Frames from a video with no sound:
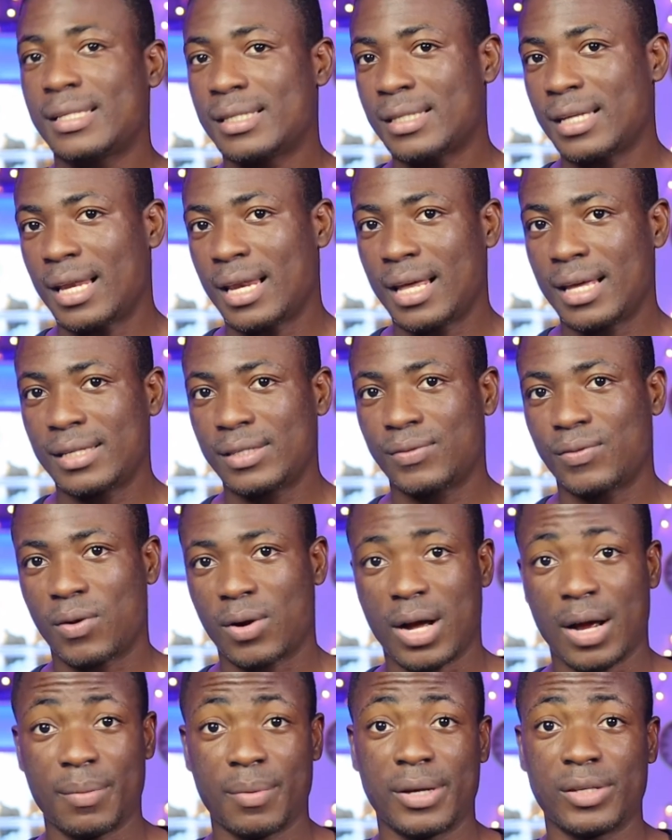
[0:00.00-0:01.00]
is a lens for
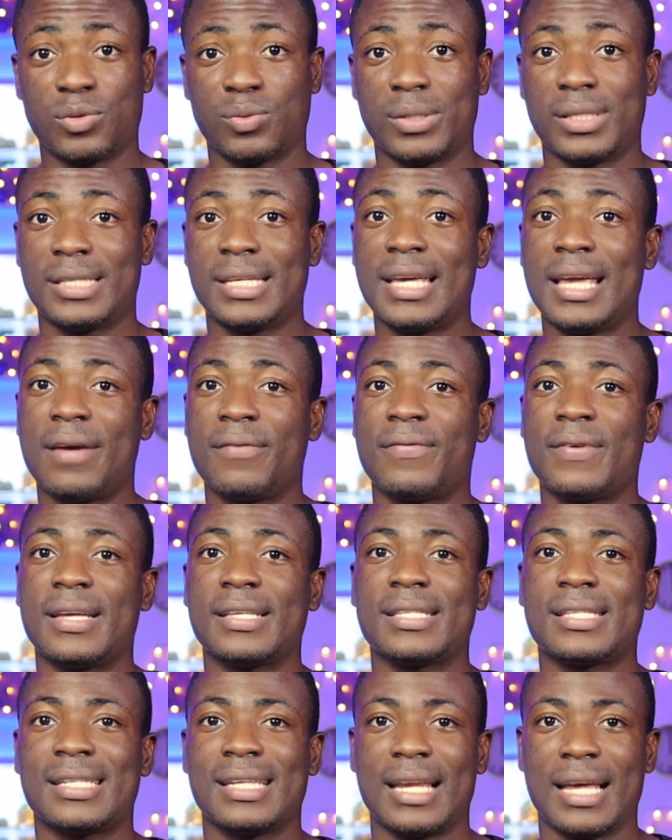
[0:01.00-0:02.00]
cameras with
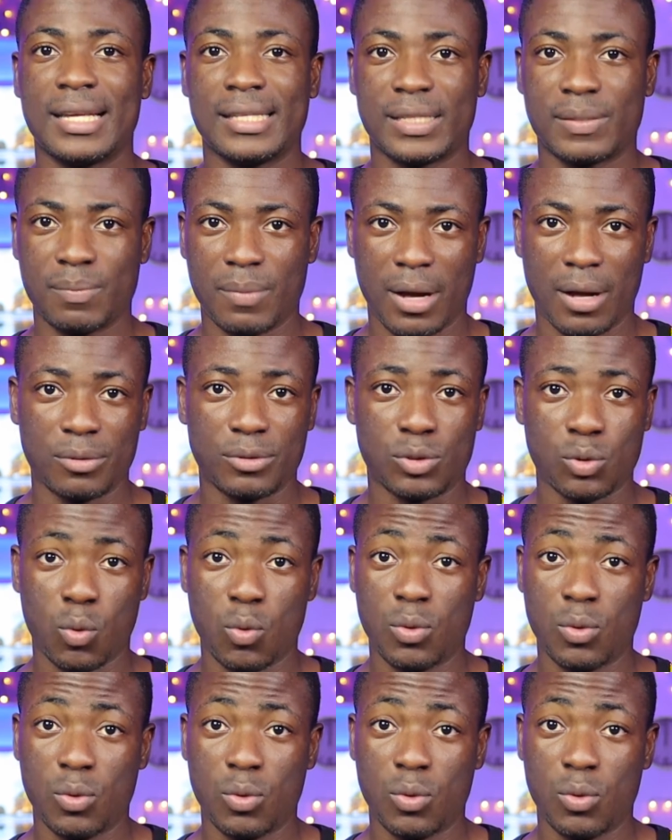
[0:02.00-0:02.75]
EFS lens mount